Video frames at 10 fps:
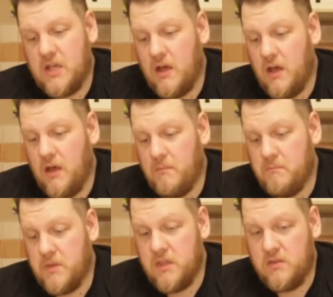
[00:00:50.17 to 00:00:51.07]

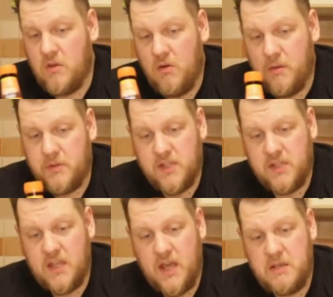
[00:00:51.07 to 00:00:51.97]
Um, here's no hops
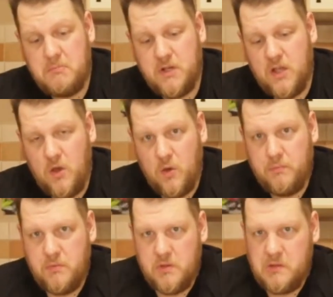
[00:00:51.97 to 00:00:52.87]
inside, but I hope
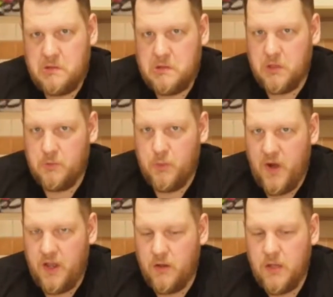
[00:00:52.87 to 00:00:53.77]
it's still a
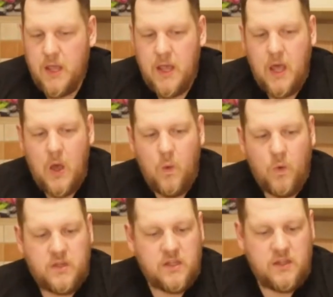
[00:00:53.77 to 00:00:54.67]
braggot.
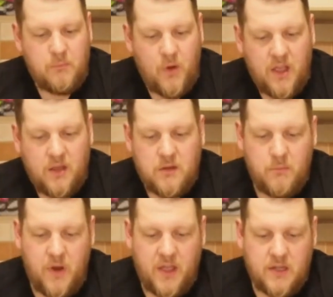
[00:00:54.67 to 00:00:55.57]
What is a braggot?
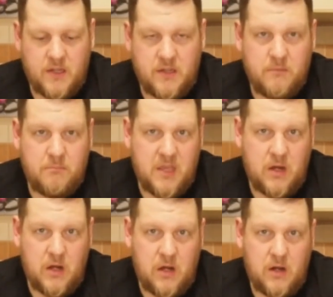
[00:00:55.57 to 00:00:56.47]
A is a
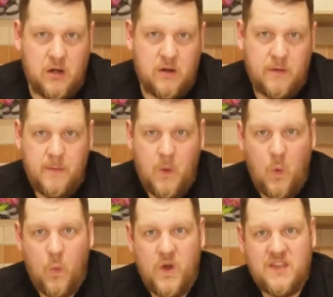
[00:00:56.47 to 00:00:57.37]
beer
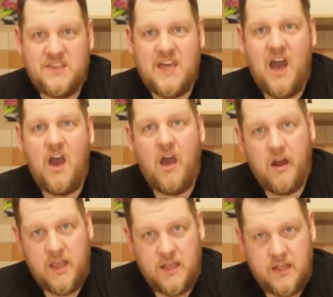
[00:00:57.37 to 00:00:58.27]
with
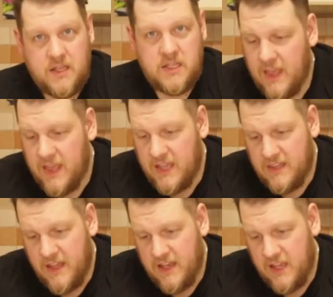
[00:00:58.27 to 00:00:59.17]
honey in it.
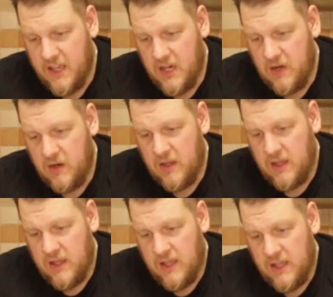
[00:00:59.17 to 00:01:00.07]
Inside here
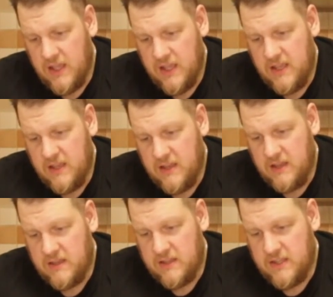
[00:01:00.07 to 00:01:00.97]

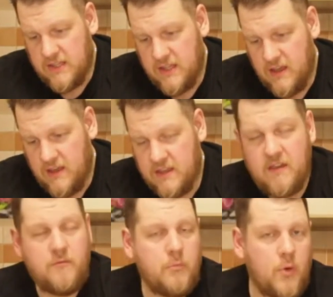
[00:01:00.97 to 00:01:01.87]
is
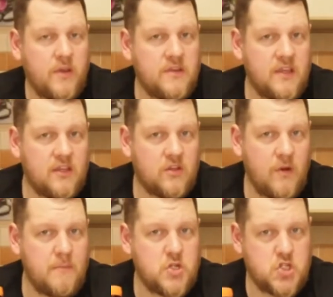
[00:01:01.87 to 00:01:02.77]
7.6
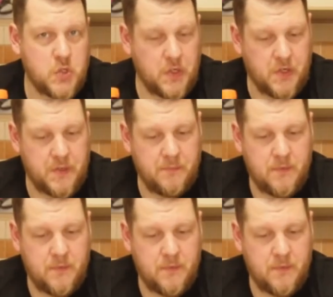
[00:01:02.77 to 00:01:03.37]
grams sugar.